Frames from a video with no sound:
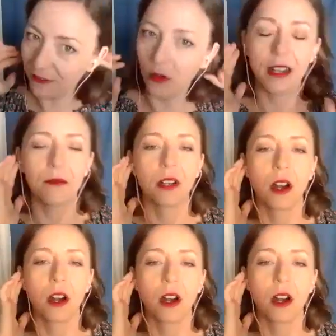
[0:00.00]
metaphor
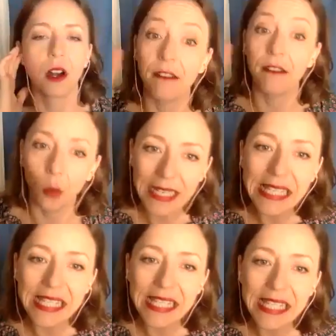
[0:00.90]
in regards to that
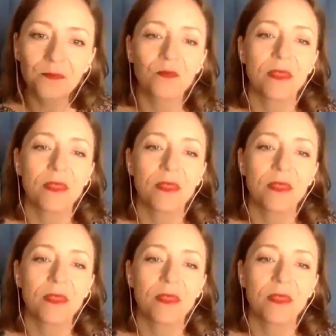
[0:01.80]
voice